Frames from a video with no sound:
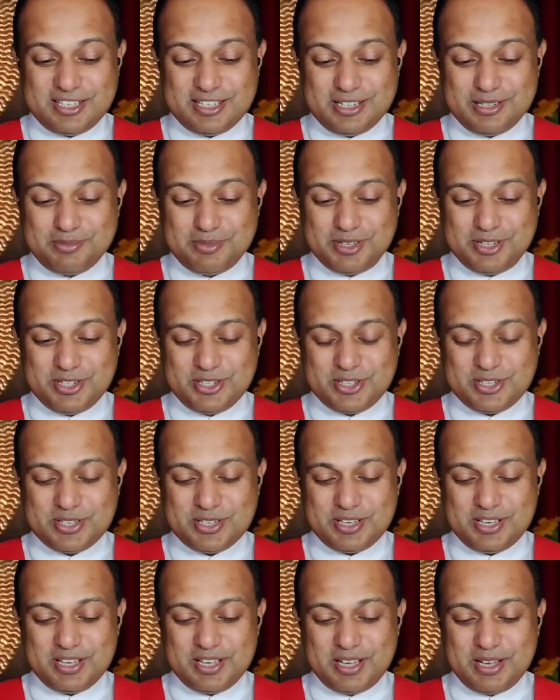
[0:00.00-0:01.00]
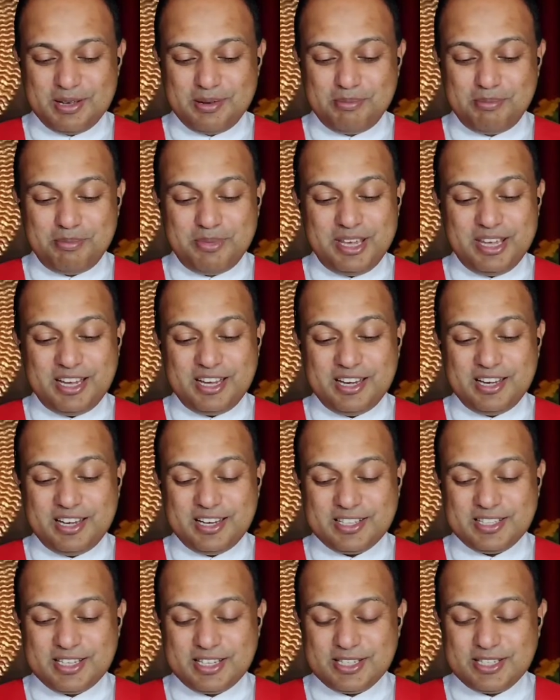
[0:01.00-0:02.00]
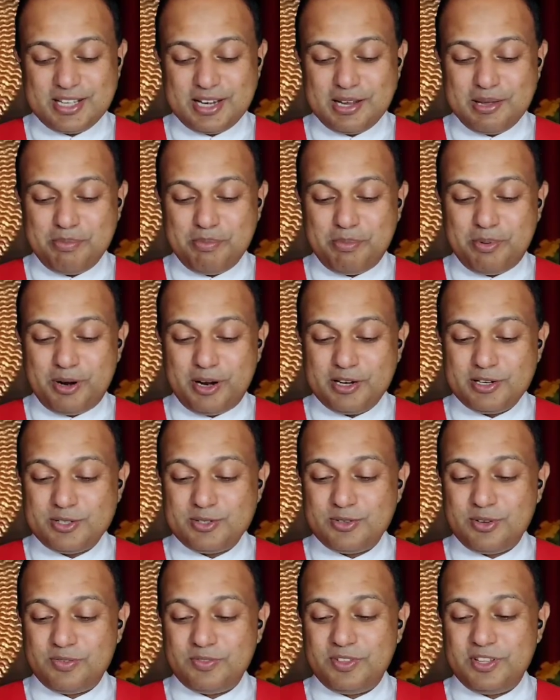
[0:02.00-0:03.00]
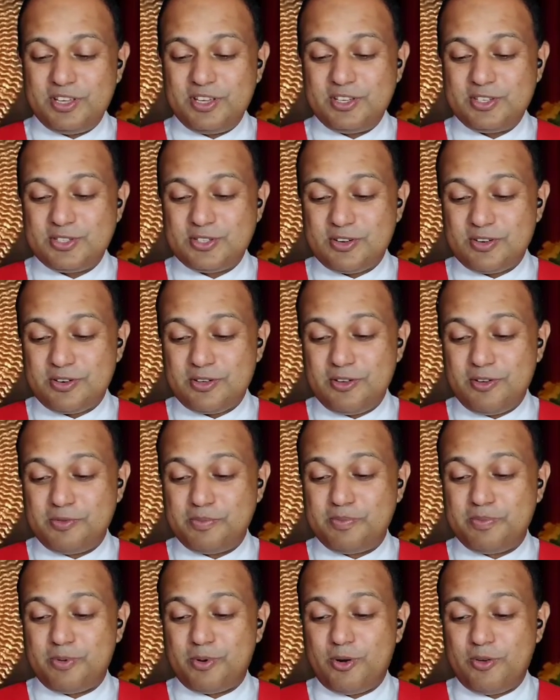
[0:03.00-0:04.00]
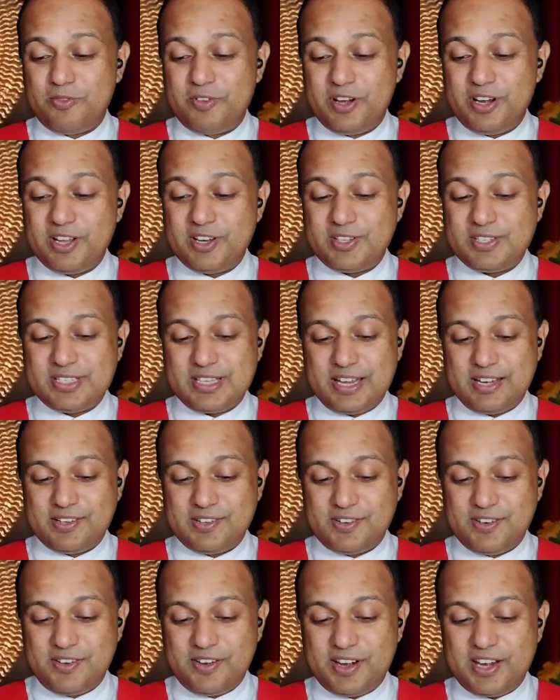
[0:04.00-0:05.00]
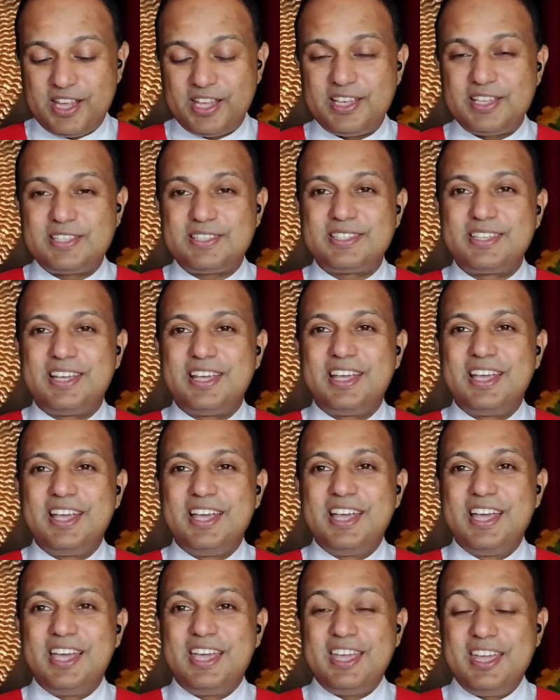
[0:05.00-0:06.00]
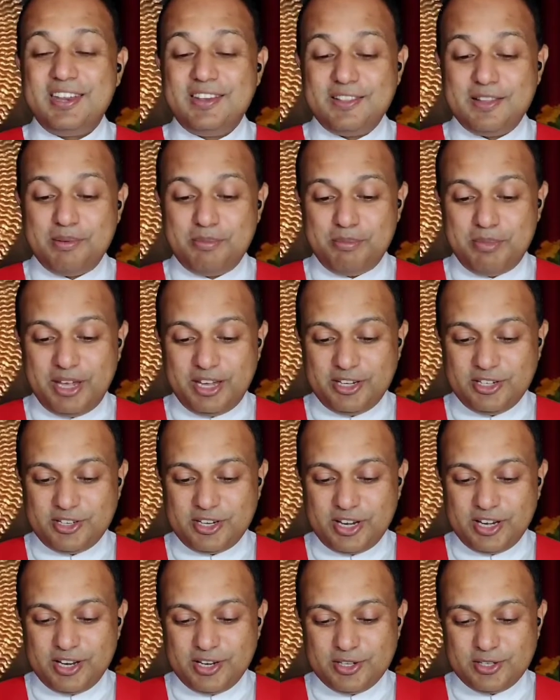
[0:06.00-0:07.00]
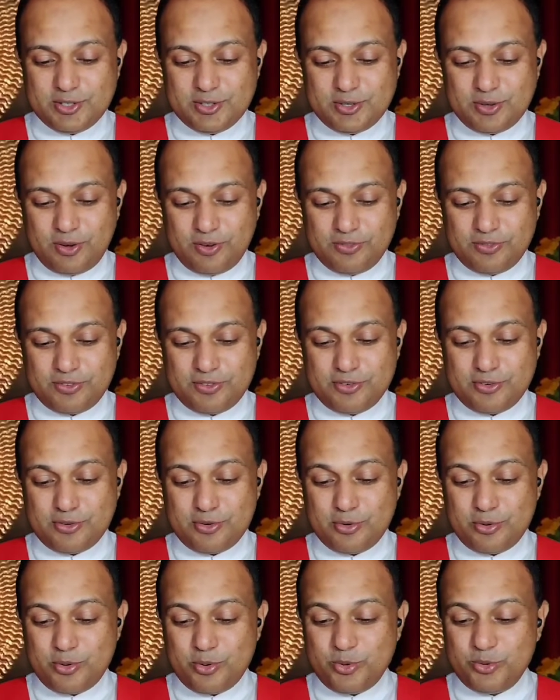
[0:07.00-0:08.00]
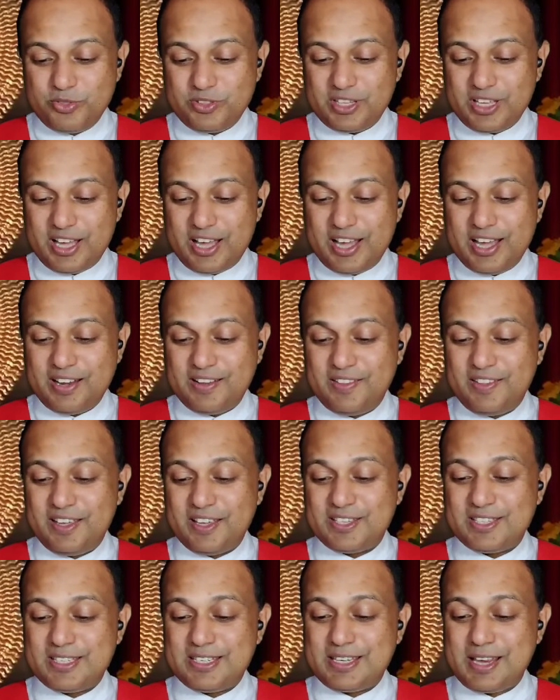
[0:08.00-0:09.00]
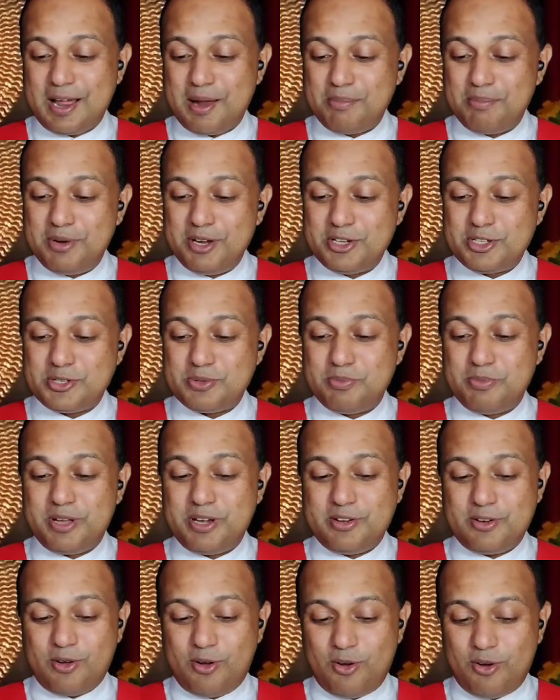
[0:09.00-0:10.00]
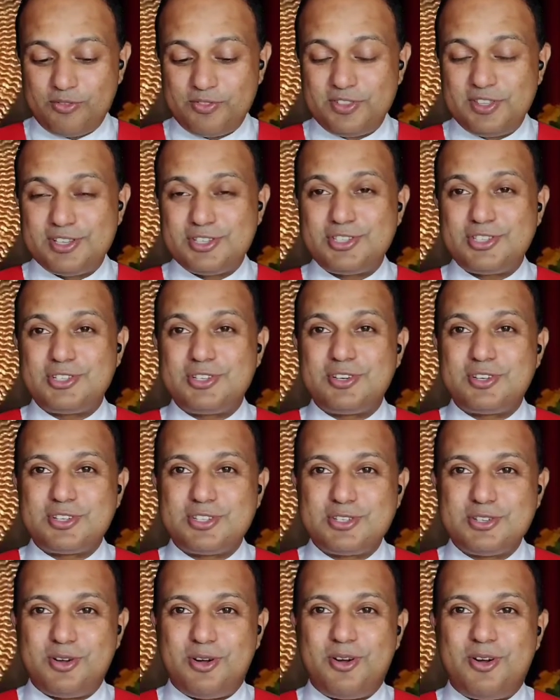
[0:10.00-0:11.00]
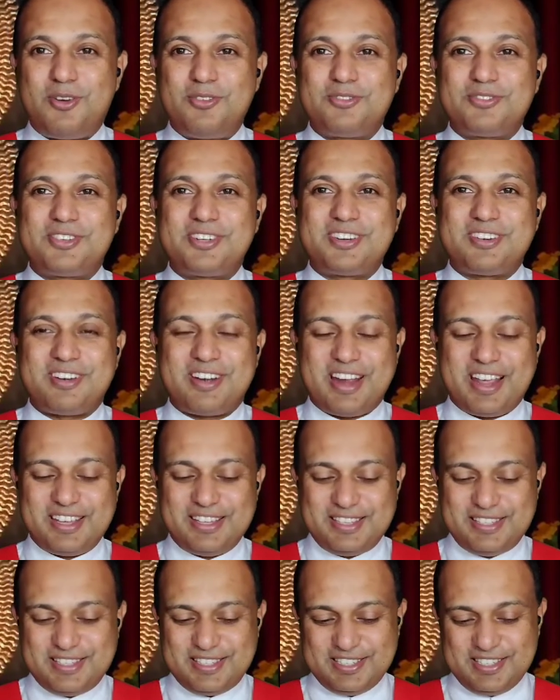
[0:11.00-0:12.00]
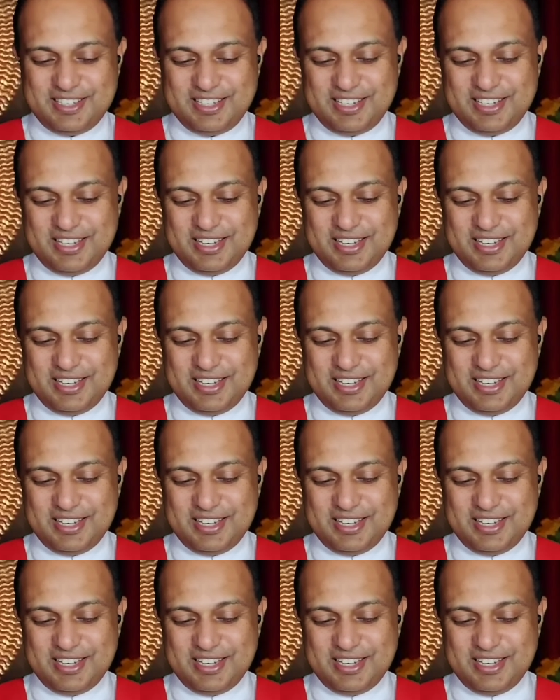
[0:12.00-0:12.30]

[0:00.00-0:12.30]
tables make necessary parts of the history of providence and grace in the maintenance of truth and the establishment of the church of Christ.